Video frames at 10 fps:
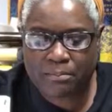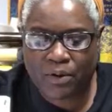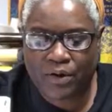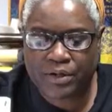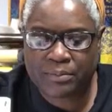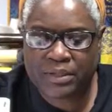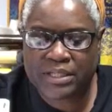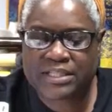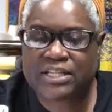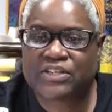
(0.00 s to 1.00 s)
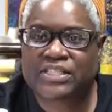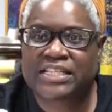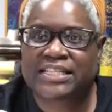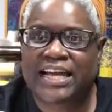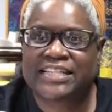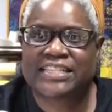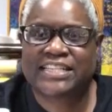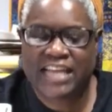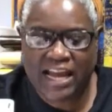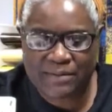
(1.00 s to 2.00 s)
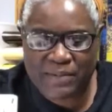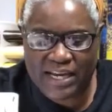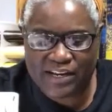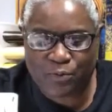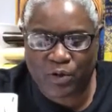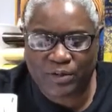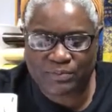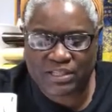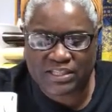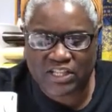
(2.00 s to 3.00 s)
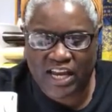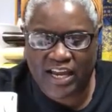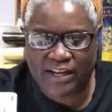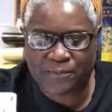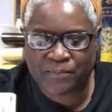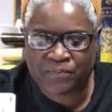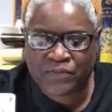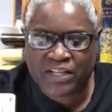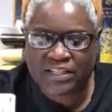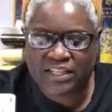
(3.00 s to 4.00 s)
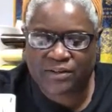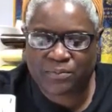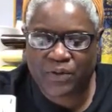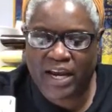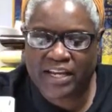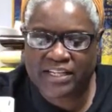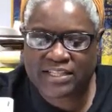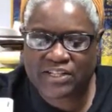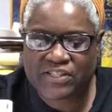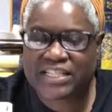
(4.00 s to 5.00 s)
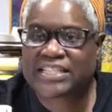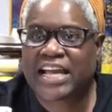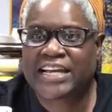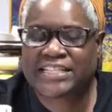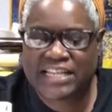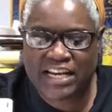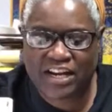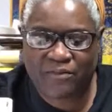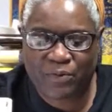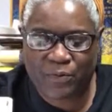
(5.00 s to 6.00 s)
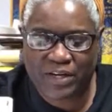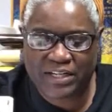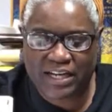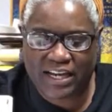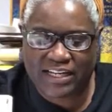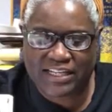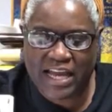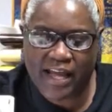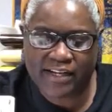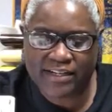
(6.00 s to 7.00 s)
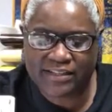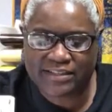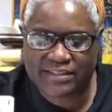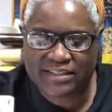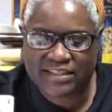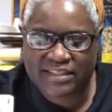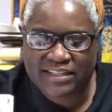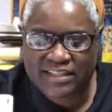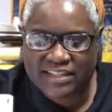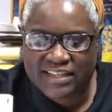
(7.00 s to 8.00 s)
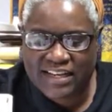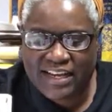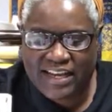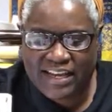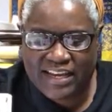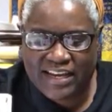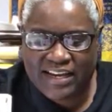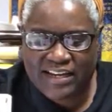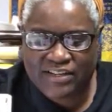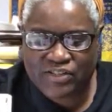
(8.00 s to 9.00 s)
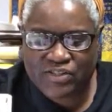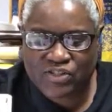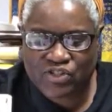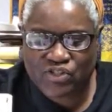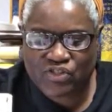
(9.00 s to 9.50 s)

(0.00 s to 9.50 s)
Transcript: Barnum is here, says hi, T. Hi, Maddie. Welcome to chat. Lietta Bryan is here, says hi, and everyone. Hi, Lietta. And